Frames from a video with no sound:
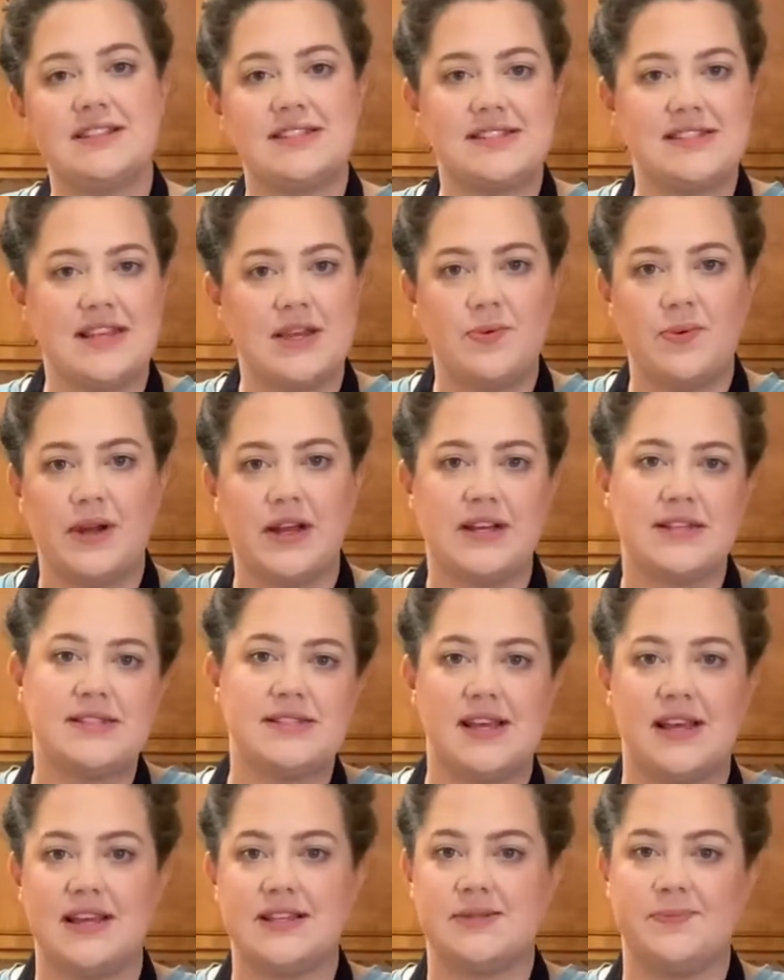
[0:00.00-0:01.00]
see where it
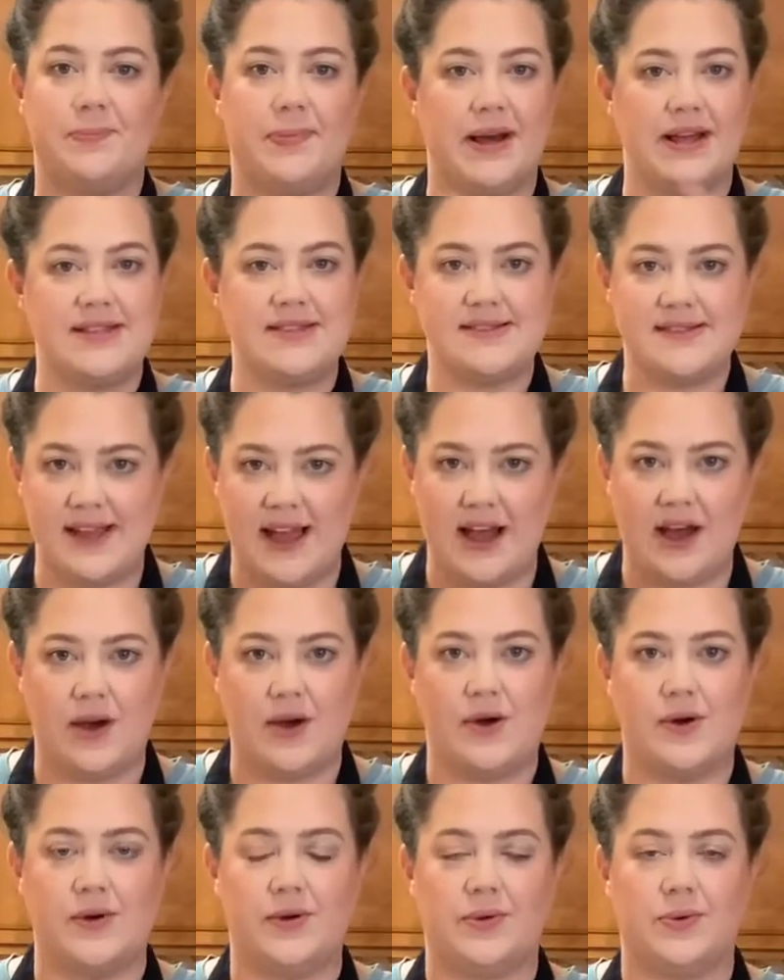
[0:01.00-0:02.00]
says bust
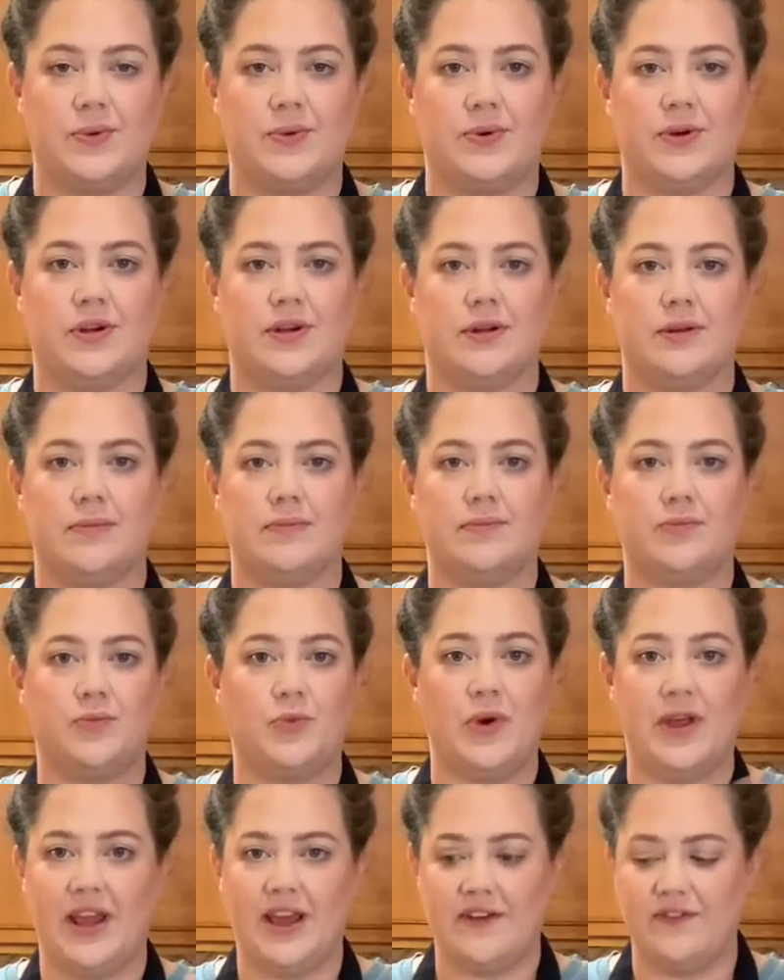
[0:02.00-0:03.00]
out or
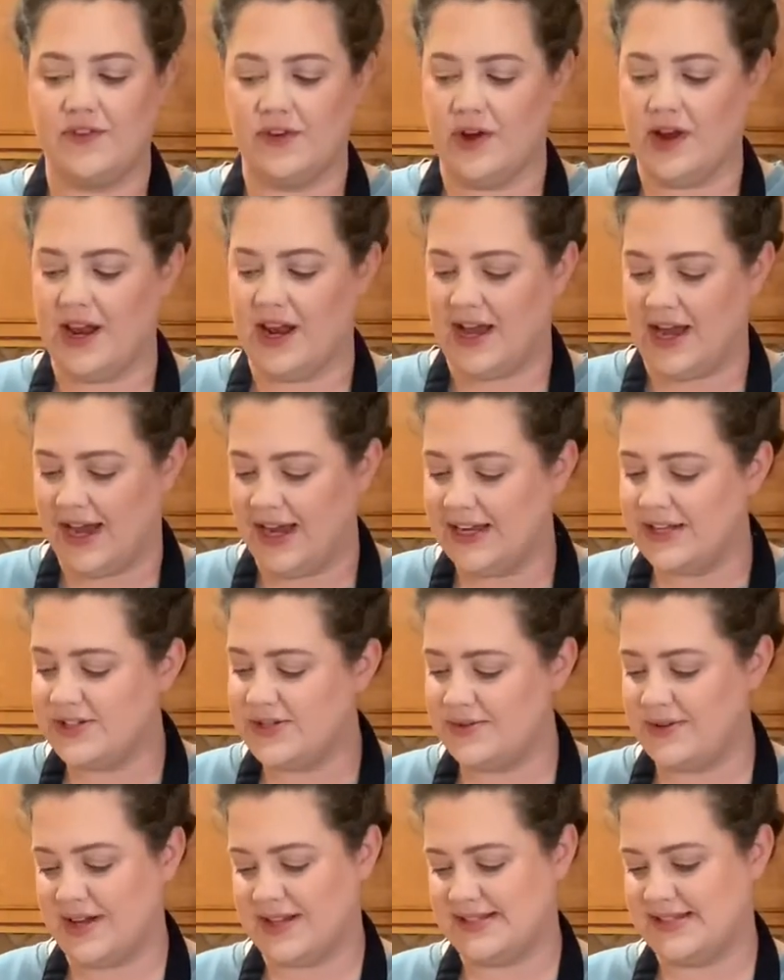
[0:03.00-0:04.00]
whatever. And I
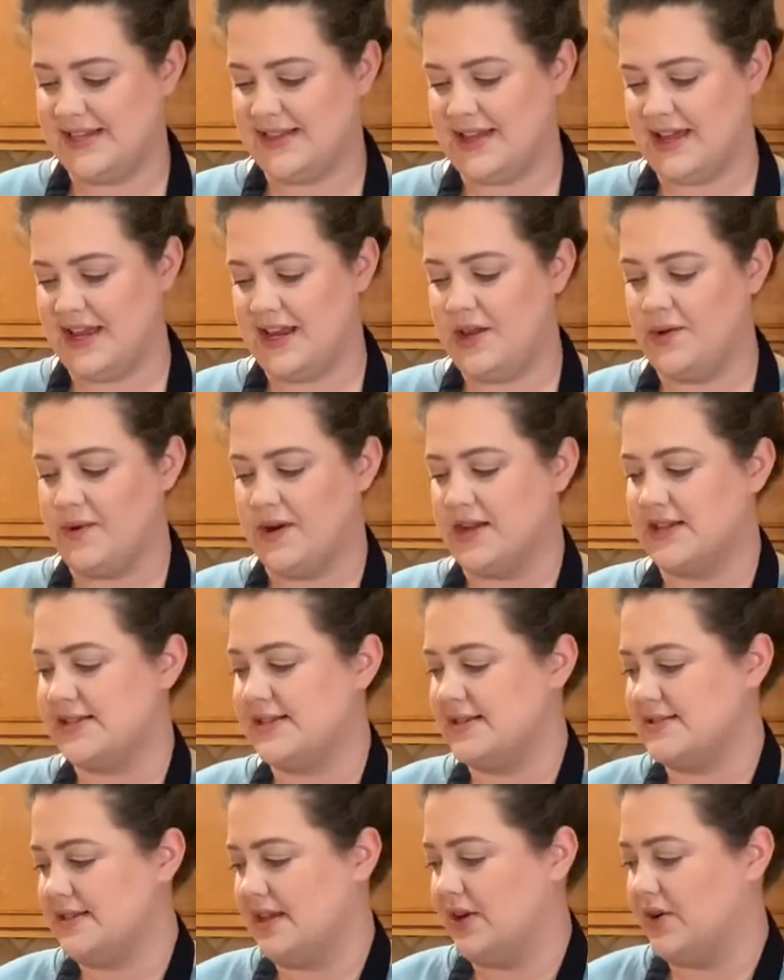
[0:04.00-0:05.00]
do not see that anywhere. It
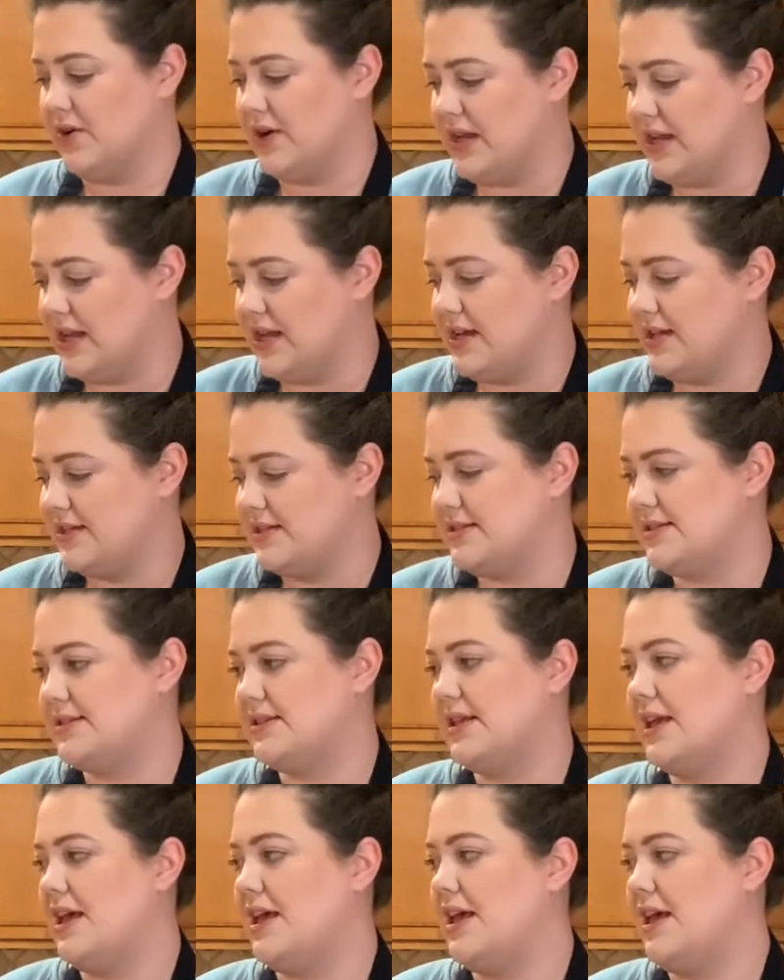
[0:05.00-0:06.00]
says
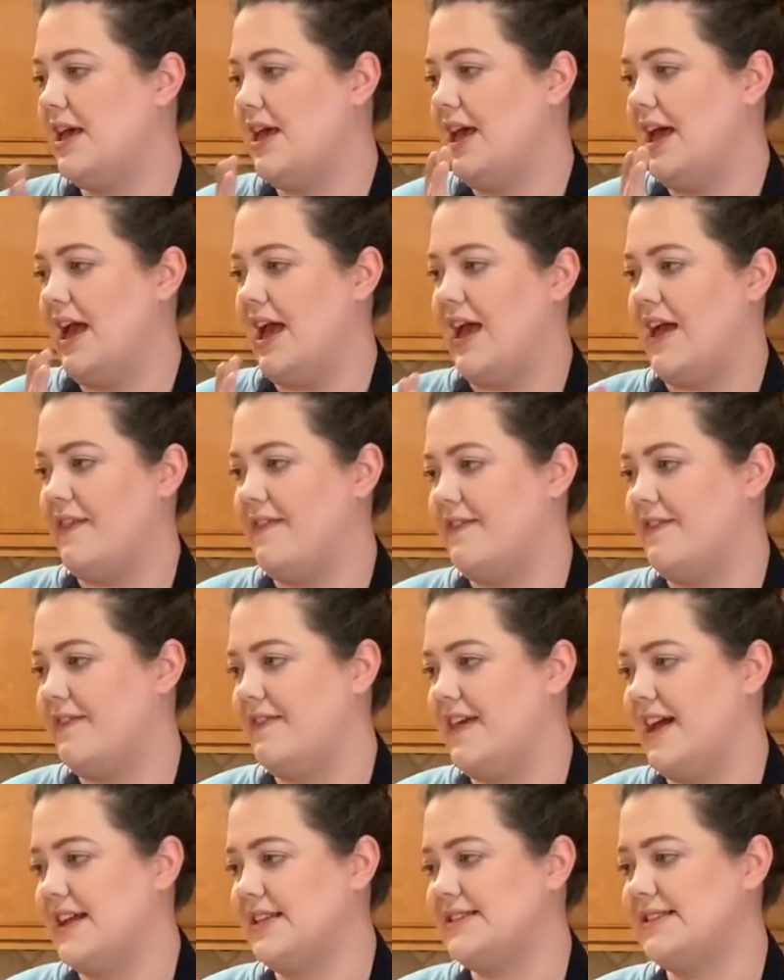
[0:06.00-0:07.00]
ingredients and
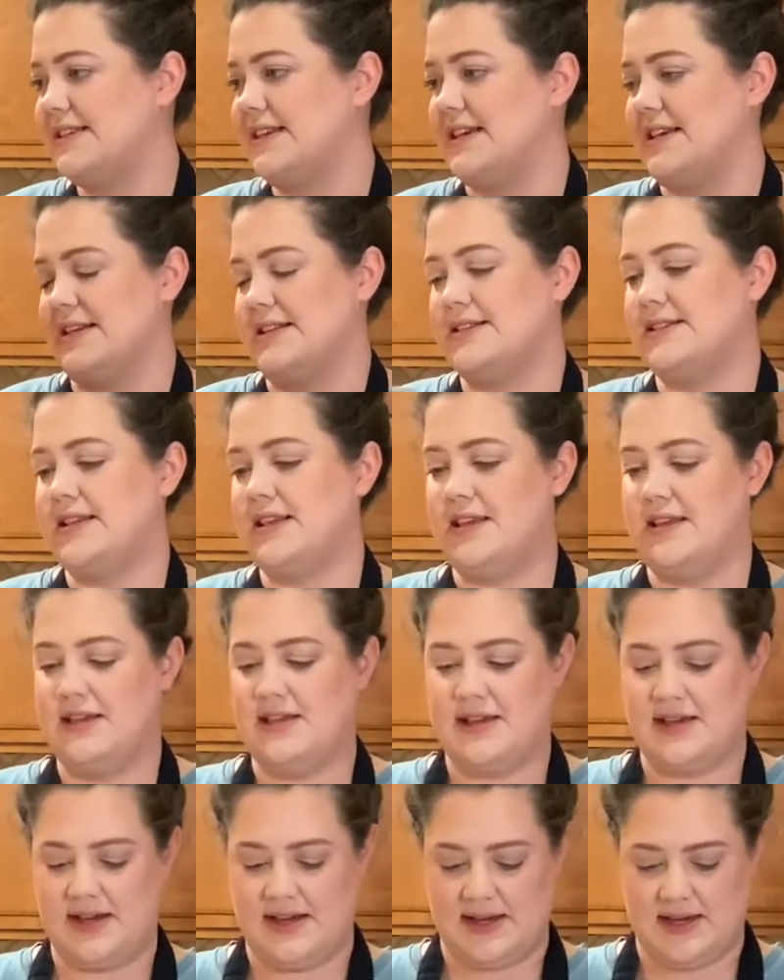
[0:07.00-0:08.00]
that's it.
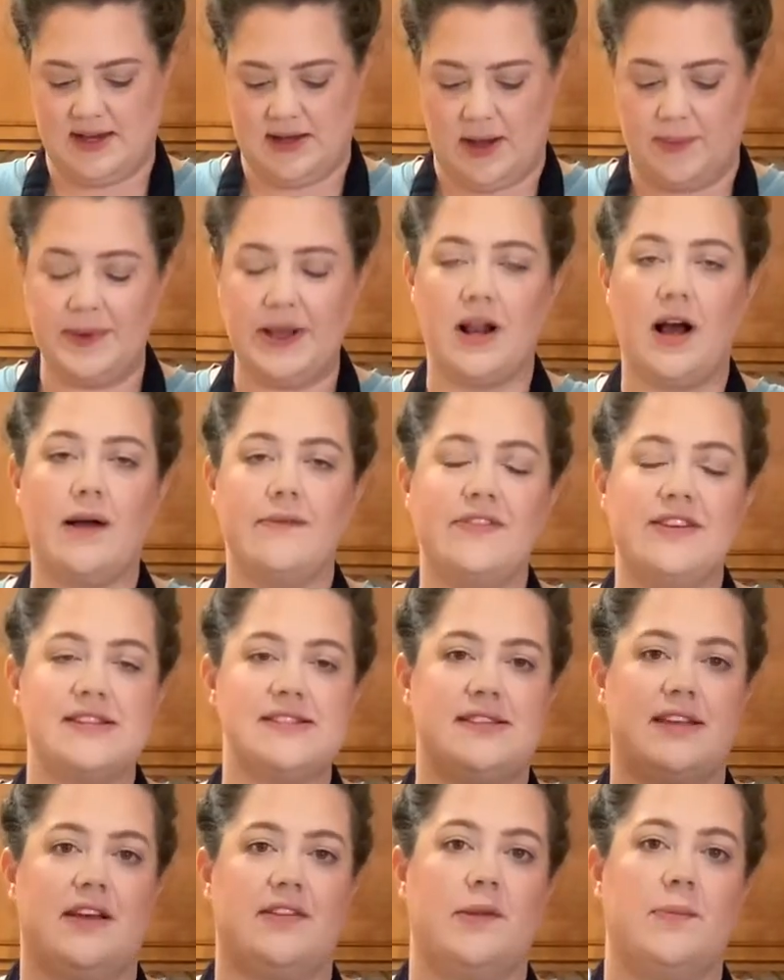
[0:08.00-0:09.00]
I mean,
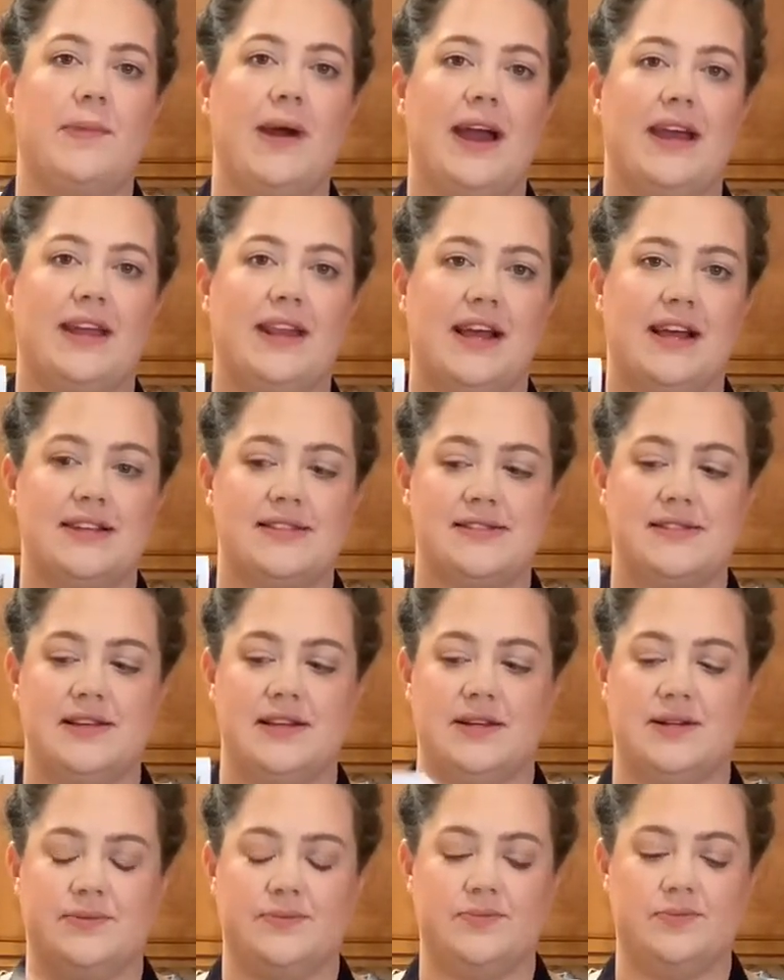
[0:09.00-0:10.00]
obviously on the back it has
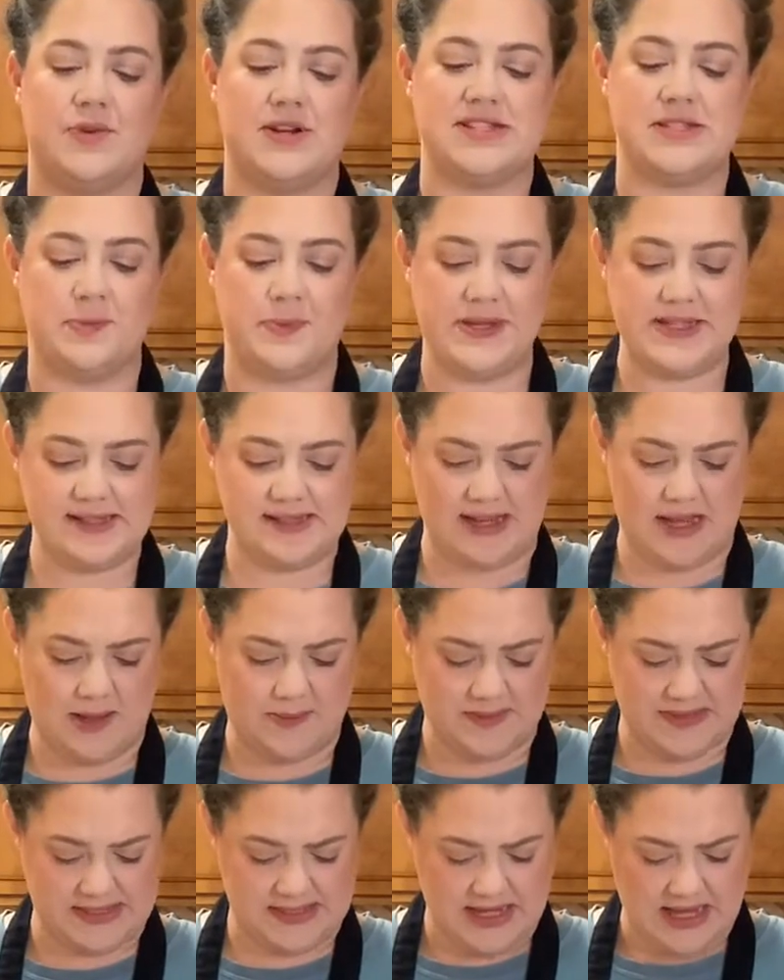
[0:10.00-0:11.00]
the recipe
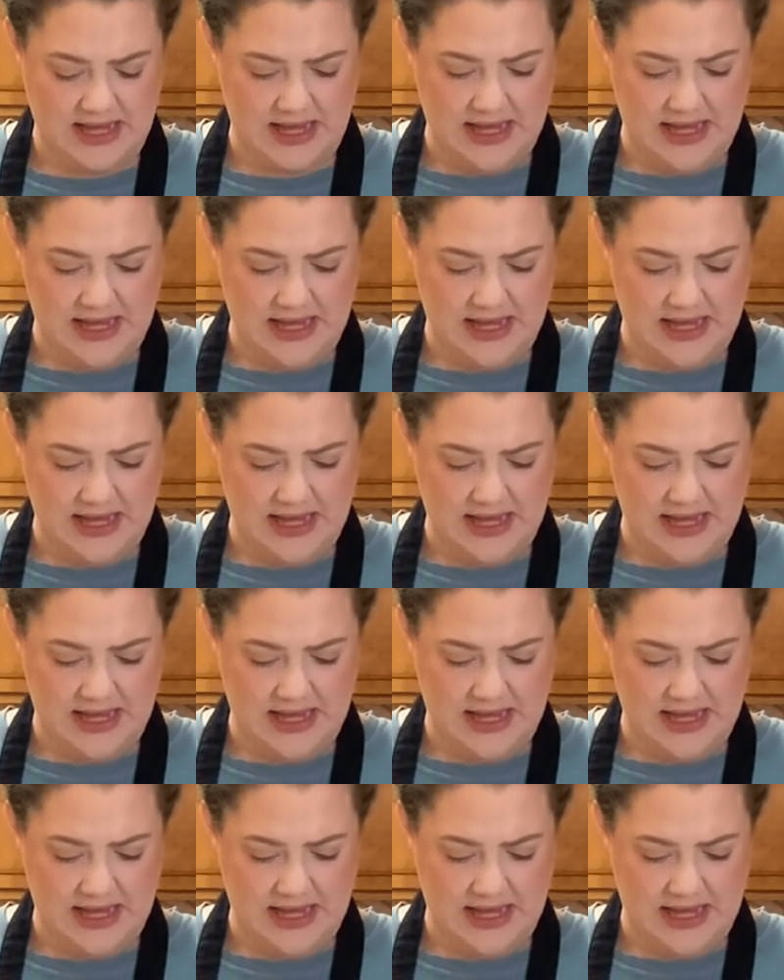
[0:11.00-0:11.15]
steps.